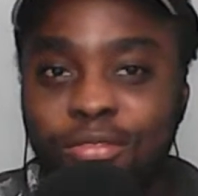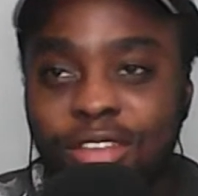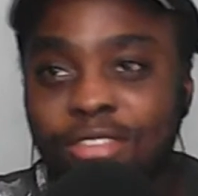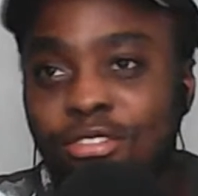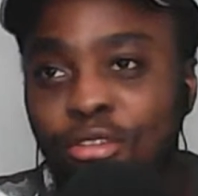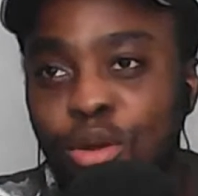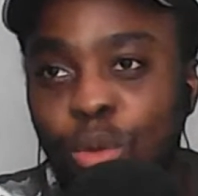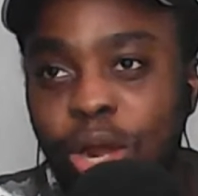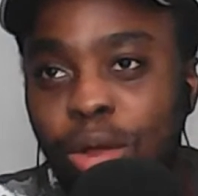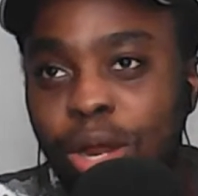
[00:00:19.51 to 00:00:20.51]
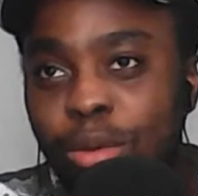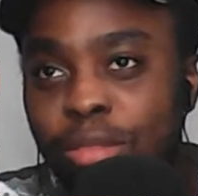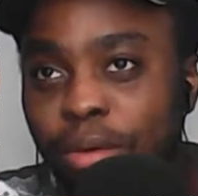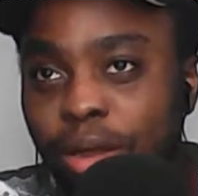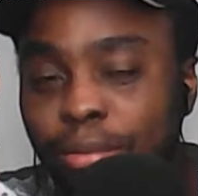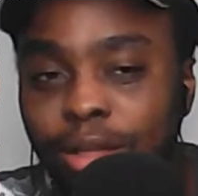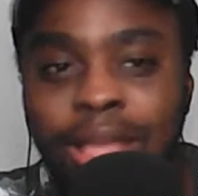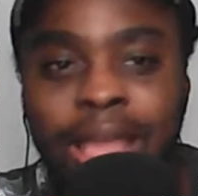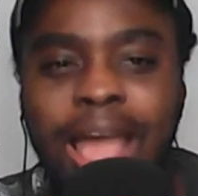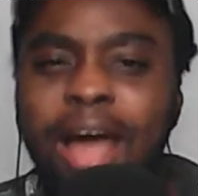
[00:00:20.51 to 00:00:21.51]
We've just drawn 1-1 with Bournemouth.